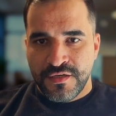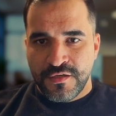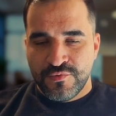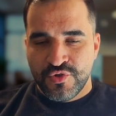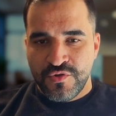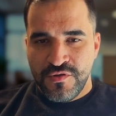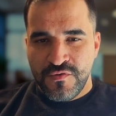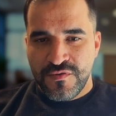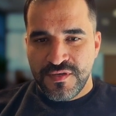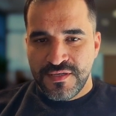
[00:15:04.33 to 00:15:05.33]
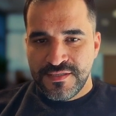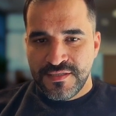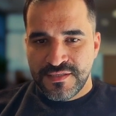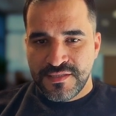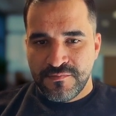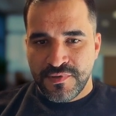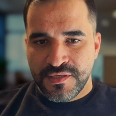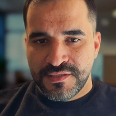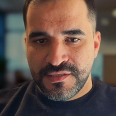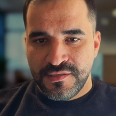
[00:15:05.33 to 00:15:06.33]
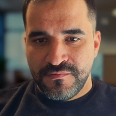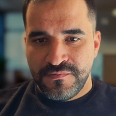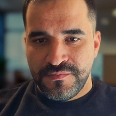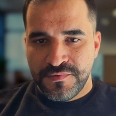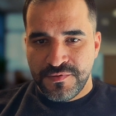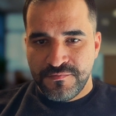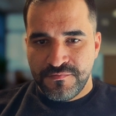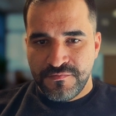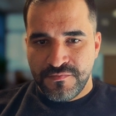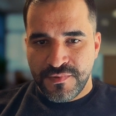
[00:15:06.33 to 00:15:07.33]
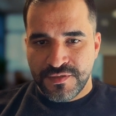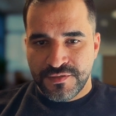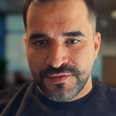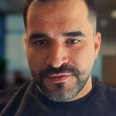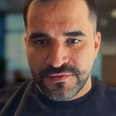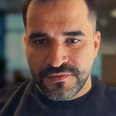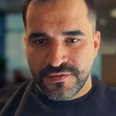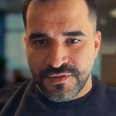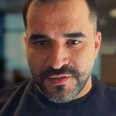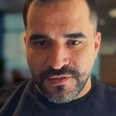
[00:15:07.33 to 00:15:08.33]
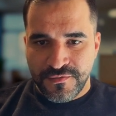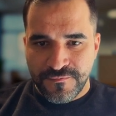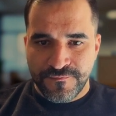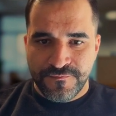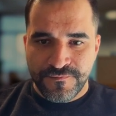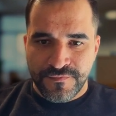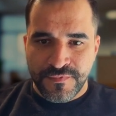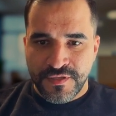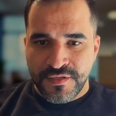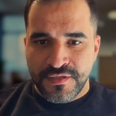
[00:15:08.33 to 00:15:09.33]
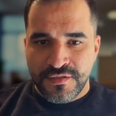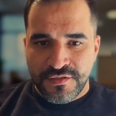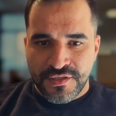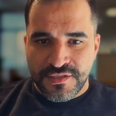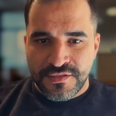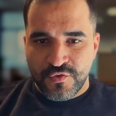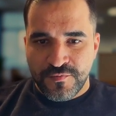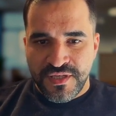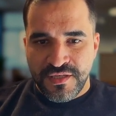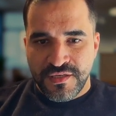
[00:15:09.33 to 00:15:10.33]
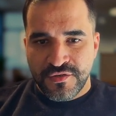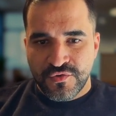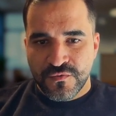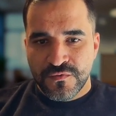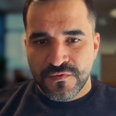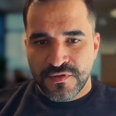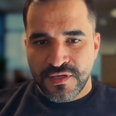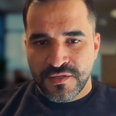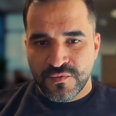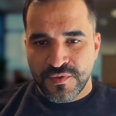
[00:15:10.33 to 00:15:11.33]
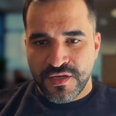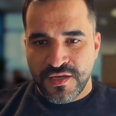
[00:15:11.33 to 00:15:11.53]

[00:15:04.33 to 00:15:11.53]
Now I'm showing you this in a step-by-step manner, okay, just to make sure that